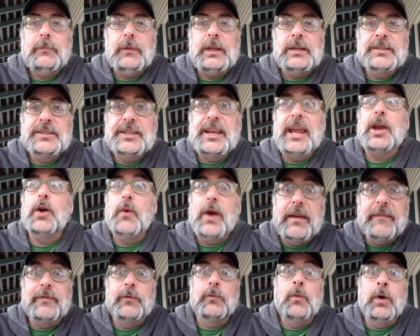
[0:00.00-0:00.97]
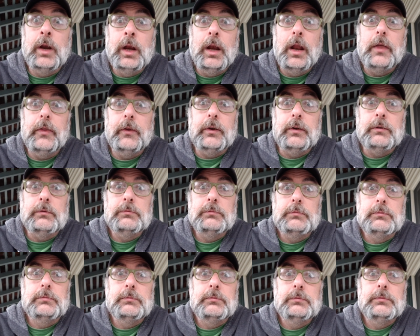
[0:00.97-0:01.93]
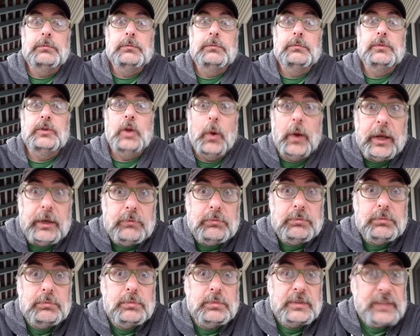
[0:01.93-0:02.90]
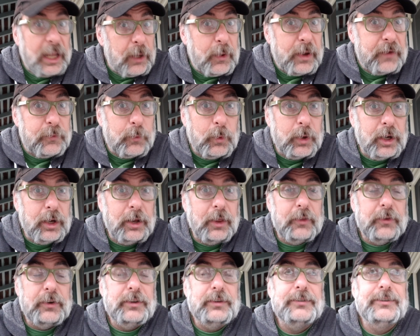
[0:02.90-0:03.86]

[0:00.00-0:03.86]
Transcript: Stay away from one another. Do it. Stay away from one another.